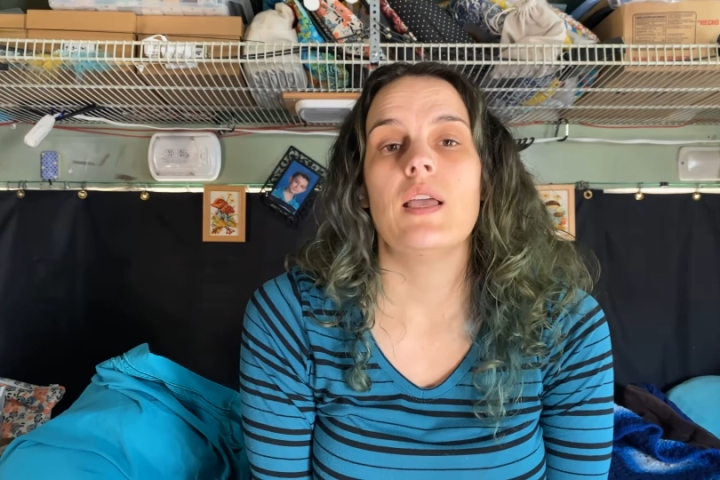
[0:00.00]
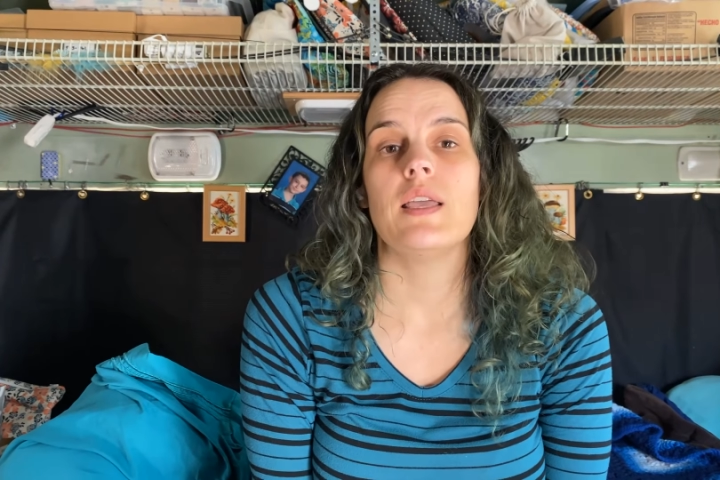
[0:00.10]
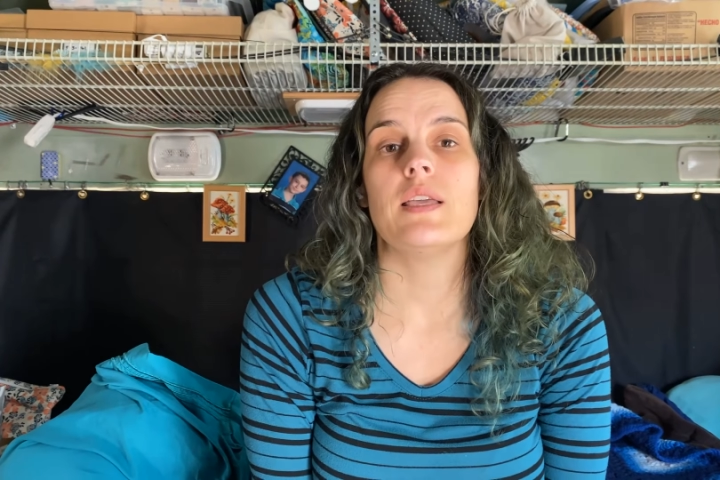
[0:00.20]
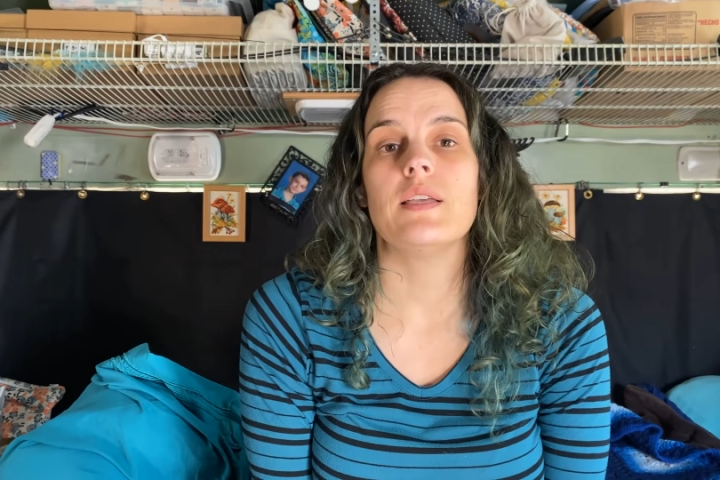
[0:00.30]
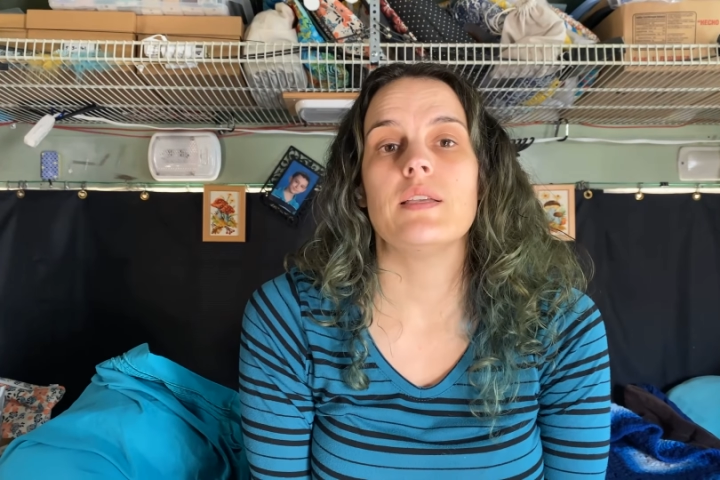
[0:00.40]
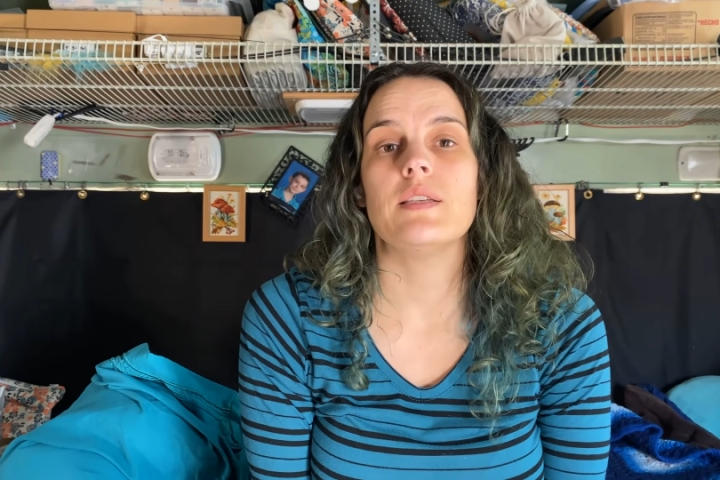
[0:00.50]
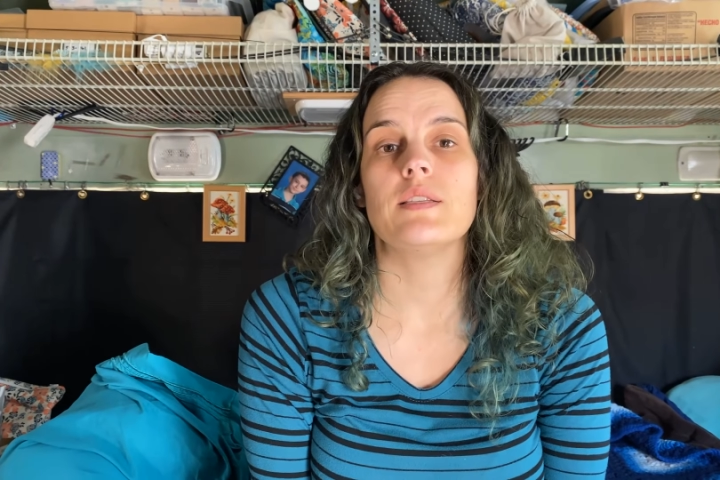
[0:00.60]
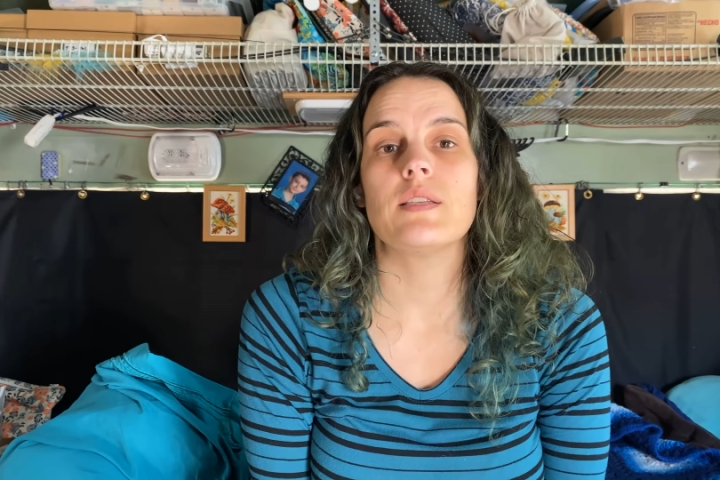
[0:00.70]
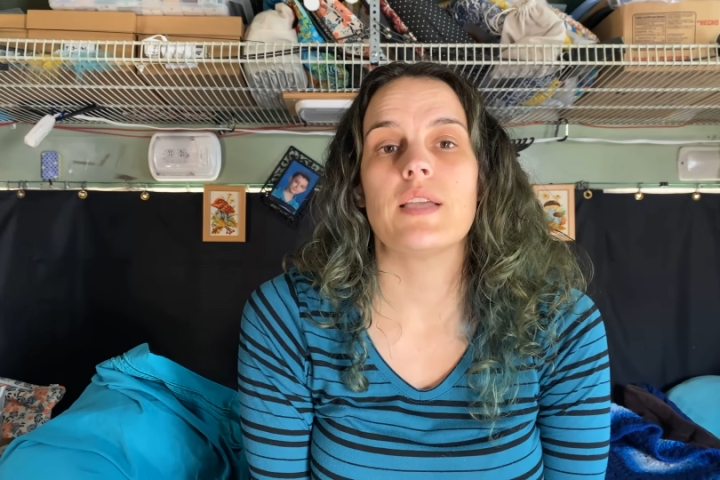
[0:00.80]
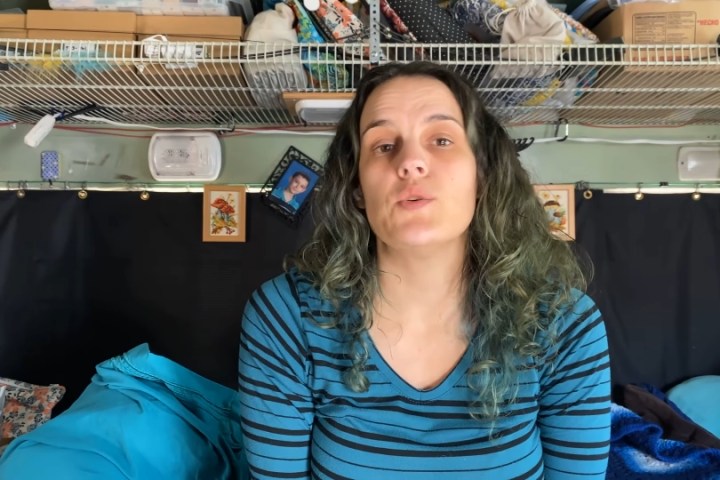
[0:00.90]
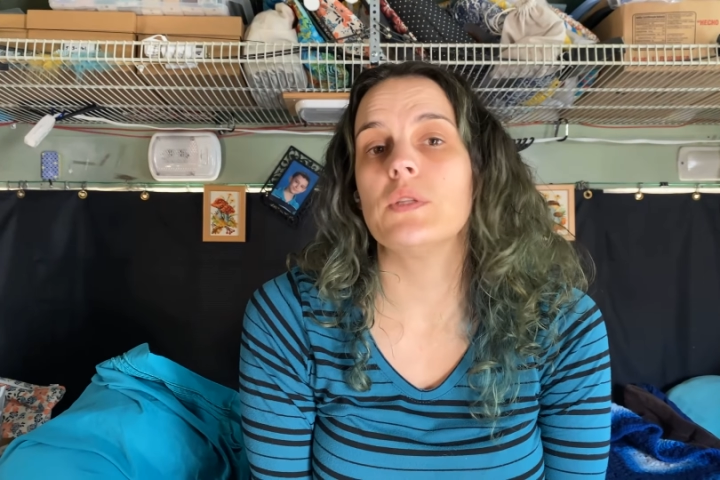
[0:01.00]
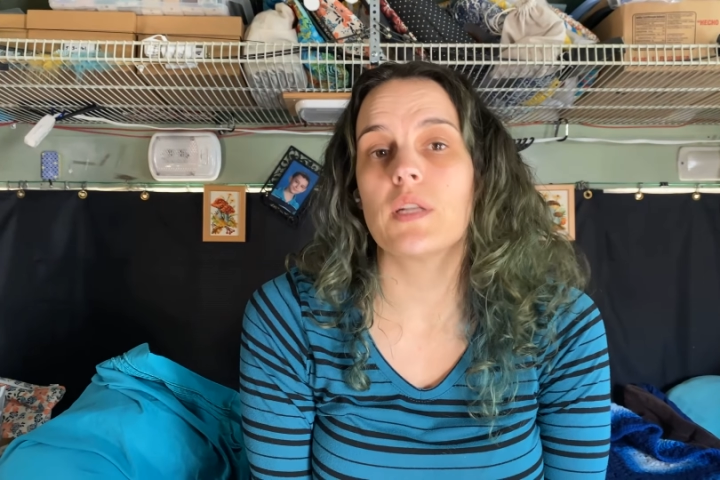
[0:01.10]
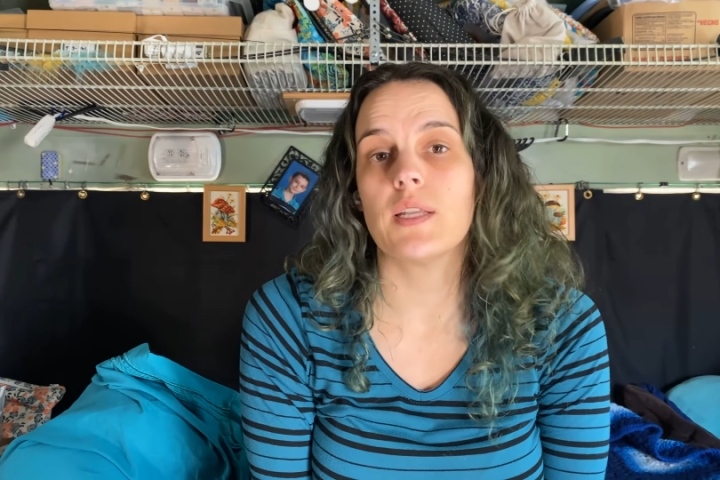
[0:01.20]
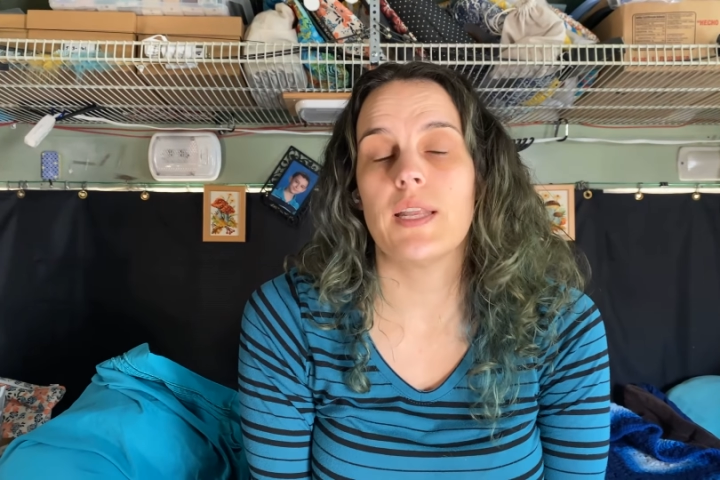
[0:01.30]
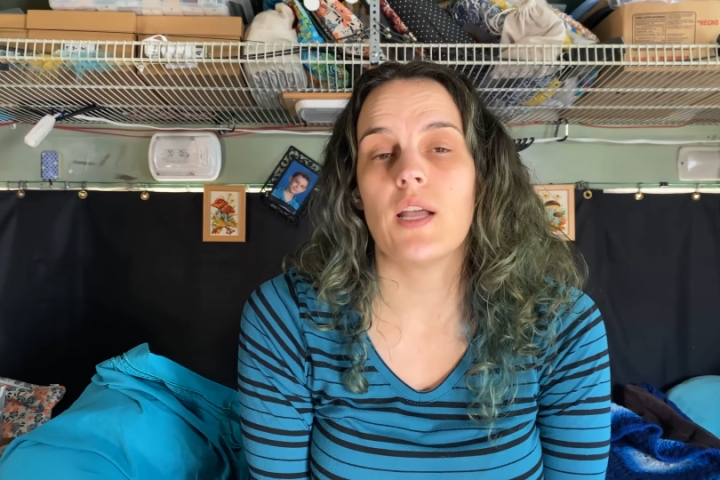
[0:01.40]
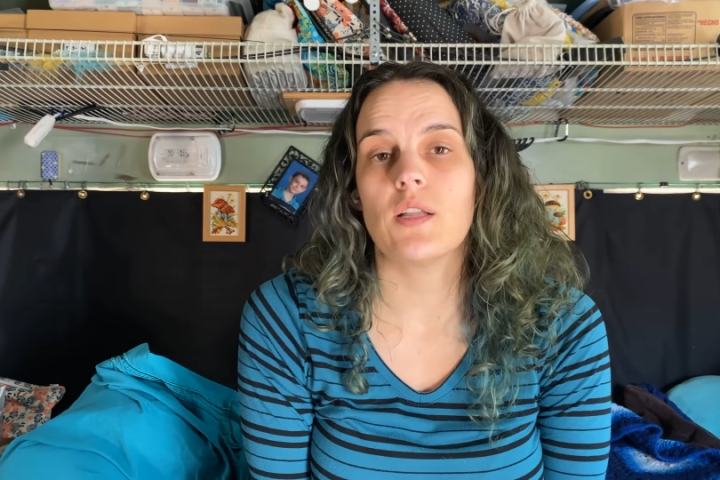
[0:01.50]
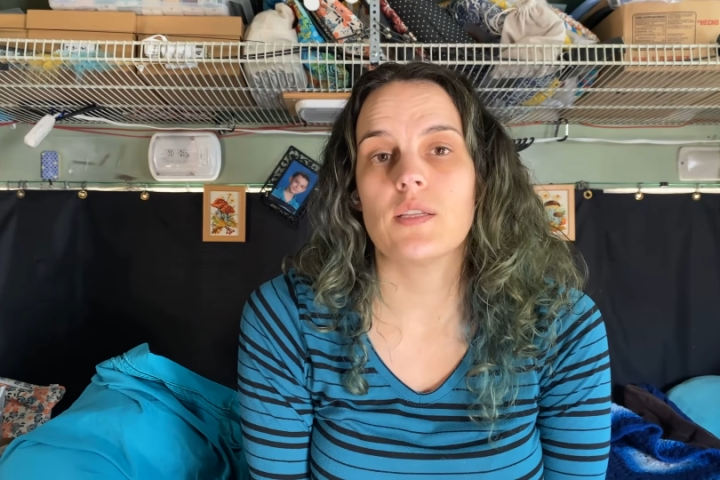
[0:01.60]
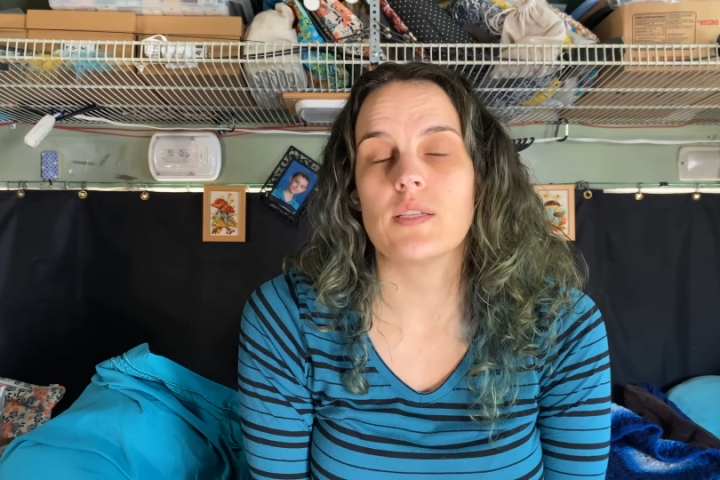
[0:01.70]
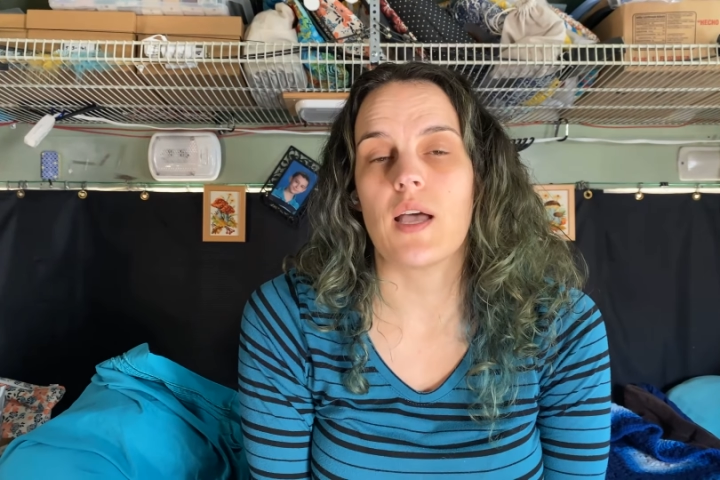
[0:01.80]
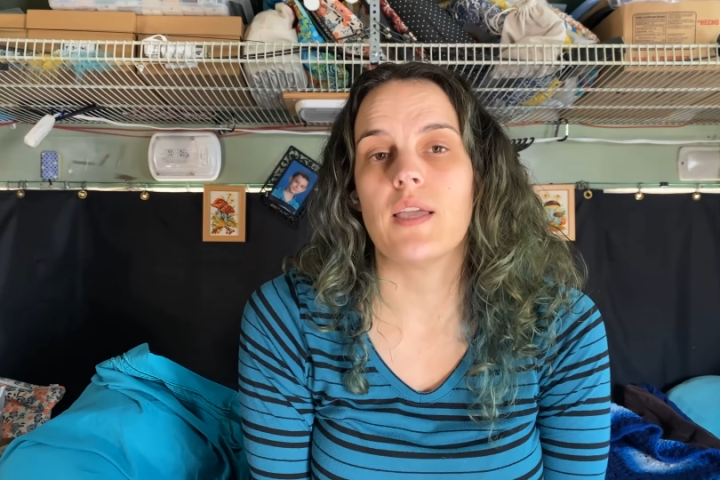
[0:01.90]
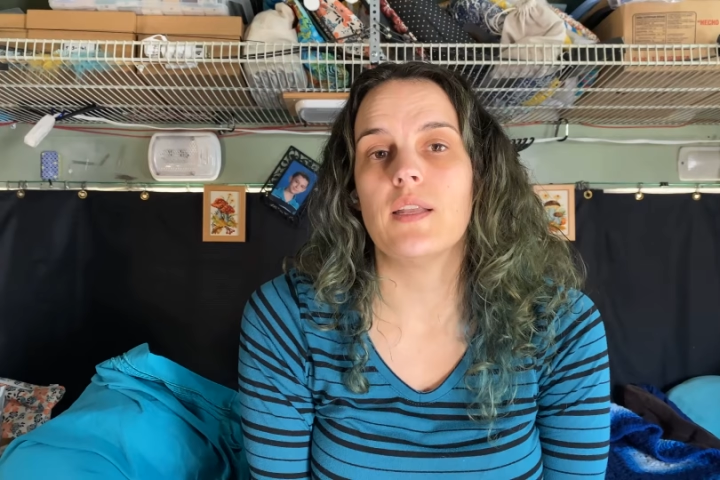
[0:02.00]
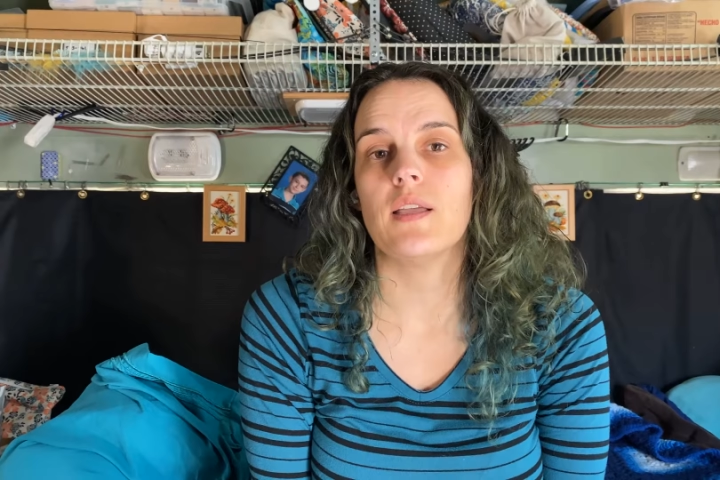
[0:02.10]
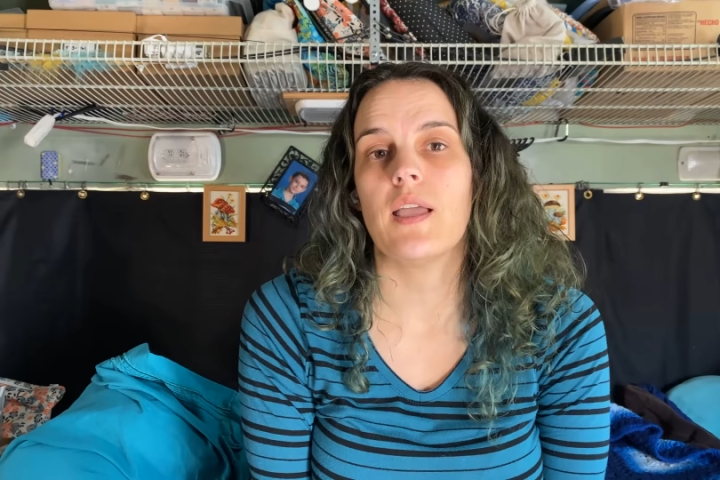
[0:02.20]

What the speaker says: is I do a little knitting on the side,